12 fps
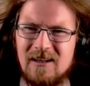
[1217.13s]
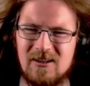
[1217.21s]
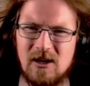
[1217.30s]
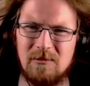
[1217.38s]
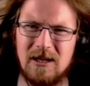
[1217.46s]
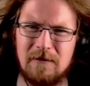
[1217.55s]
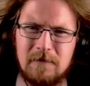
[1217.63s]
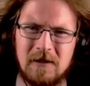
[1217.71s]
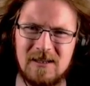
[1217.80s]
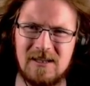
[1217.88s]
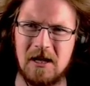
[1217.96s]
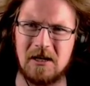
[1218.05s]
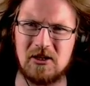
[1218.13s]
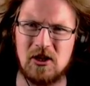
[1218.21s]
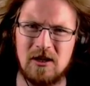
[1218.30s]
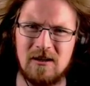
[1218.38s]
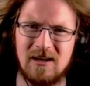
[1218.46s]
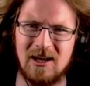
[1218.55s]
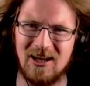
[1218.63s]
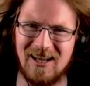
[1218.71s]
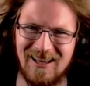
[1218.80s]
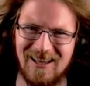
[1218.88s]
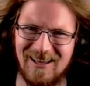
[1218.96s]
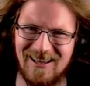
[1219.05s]
Top left, text.
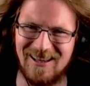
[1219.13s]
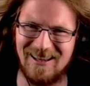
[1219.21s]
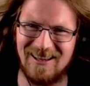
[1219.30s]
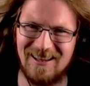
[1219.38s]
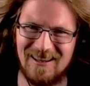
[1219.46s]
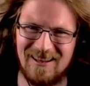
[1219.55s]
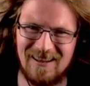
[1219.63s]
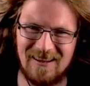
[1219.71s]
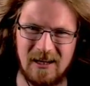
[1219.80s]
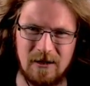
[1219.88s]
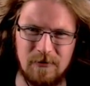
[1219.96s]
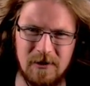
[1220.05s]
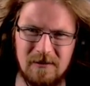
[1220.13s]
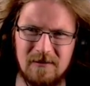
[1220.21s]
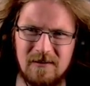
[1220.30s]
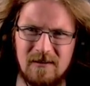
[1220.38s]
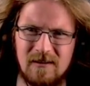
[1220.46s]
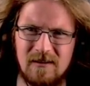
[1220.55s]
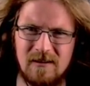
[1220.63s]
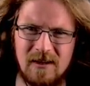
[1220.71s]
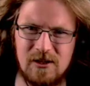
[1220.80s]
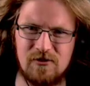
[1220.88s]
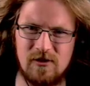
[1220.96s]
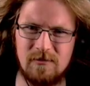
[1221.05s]
Can I read it?
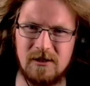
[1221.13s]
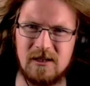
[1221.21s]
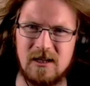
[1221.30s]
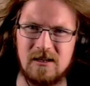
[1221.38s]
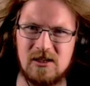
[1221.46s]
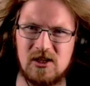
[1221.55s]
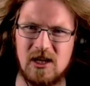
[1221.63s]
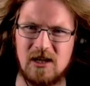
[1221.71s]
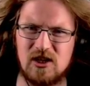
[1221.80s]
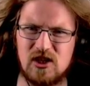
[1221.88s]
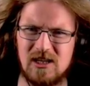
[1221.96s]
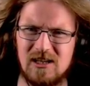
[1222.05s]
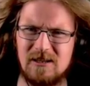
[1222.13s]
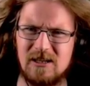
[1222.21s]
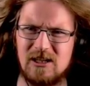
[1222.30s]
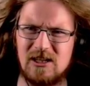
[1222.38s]
Extremely dense text. Huh.